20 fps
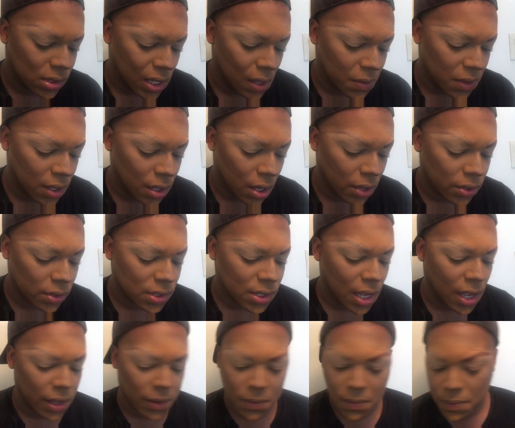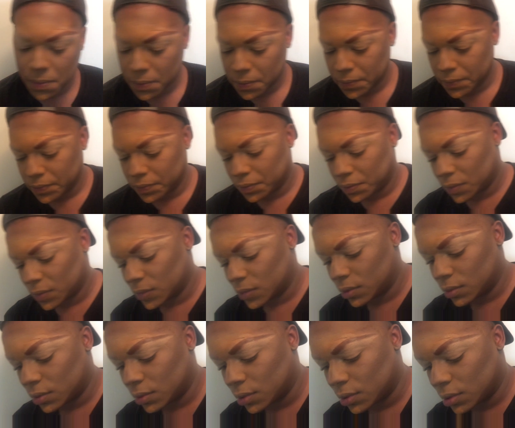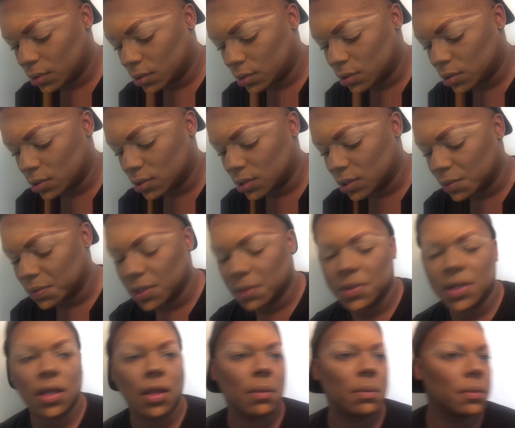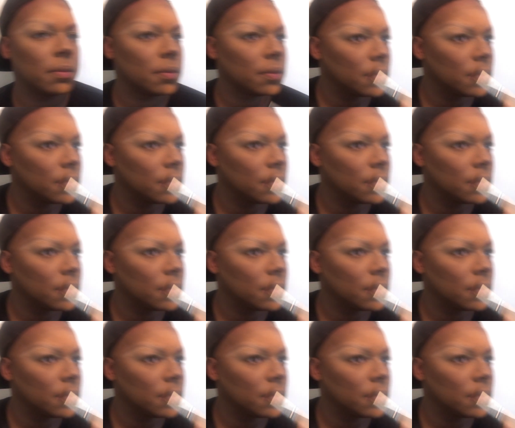Same thing other side. Just dip, dip, dip.